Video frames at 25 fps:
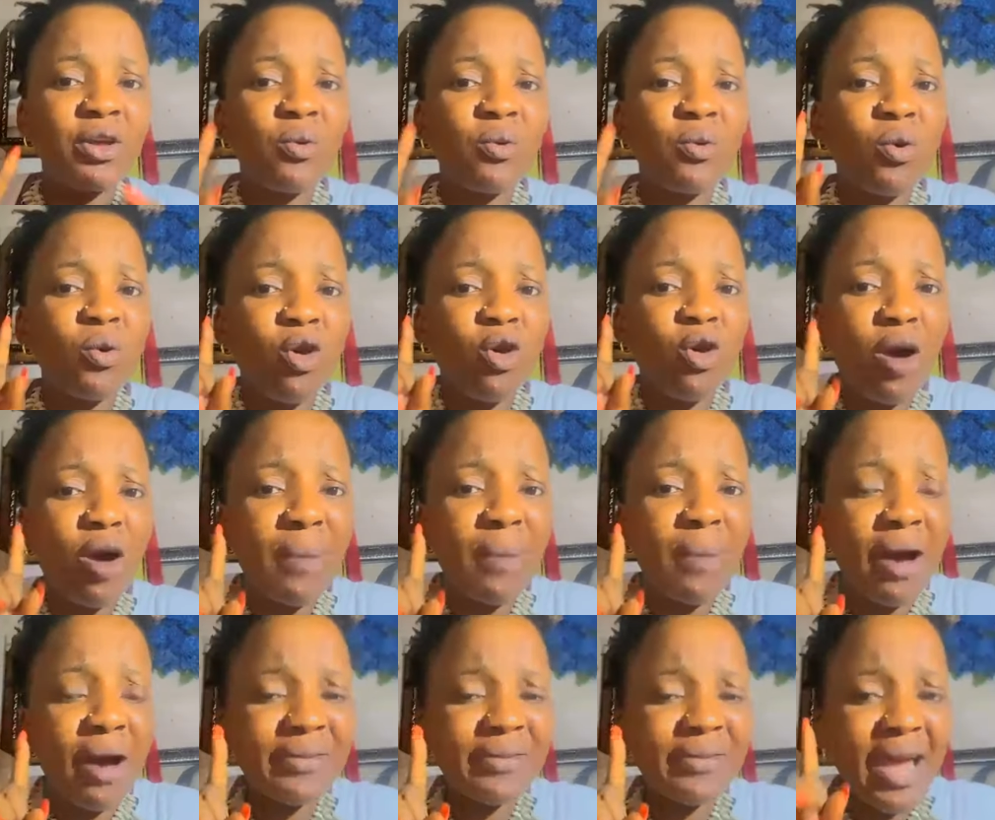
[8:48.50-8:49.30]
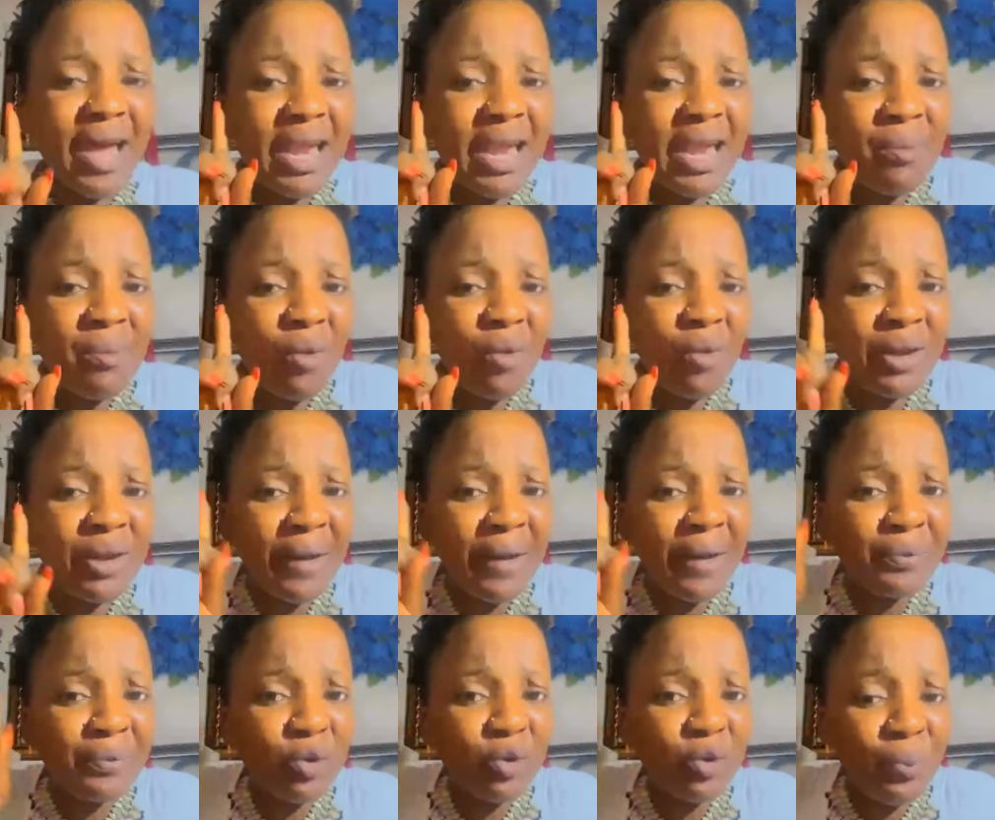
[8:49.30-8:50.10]
You will come out early
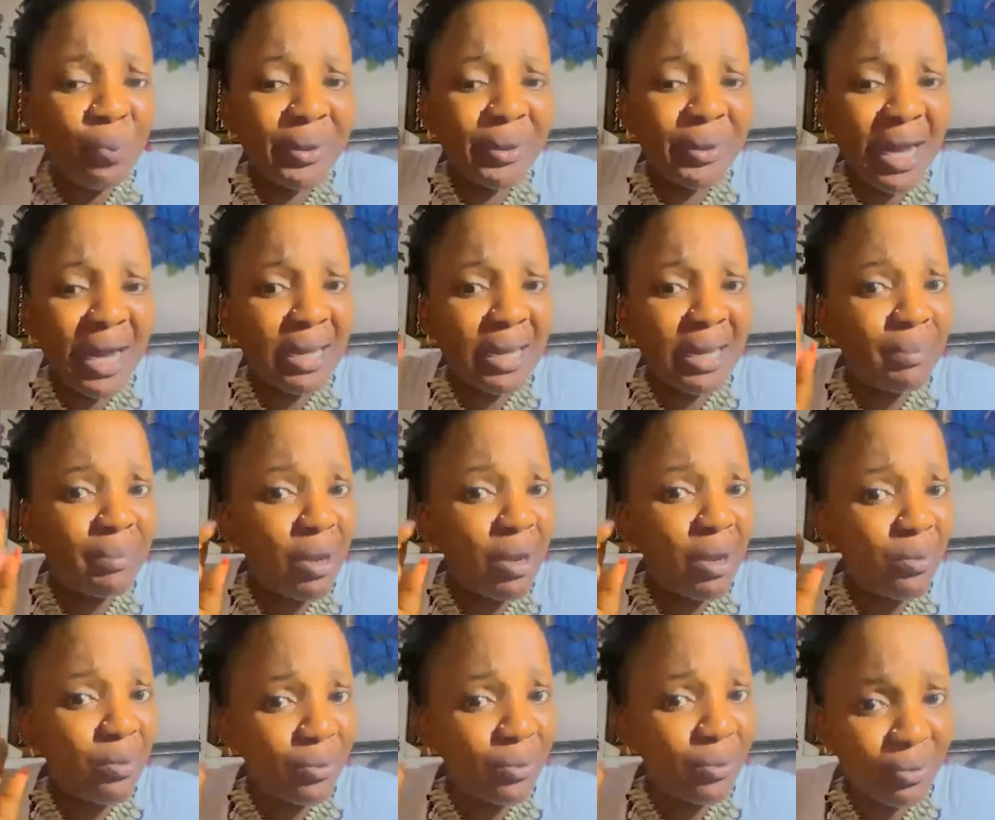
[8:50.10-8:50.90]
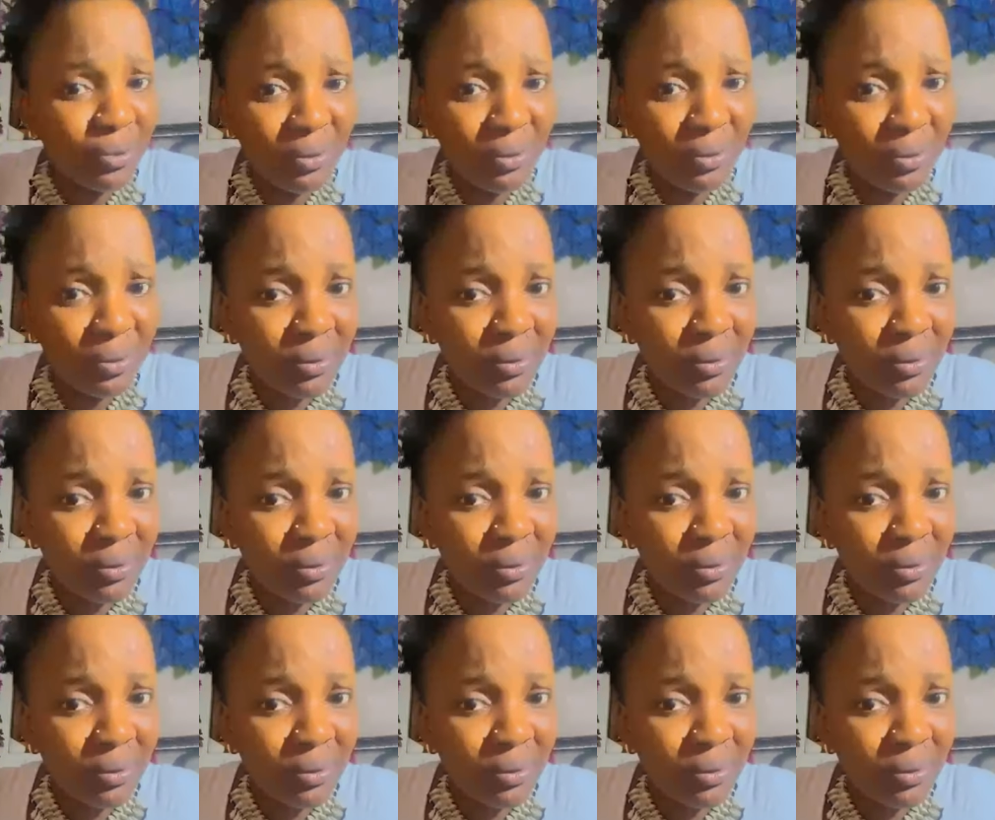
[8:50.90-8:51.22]
morning and drop it at the middle.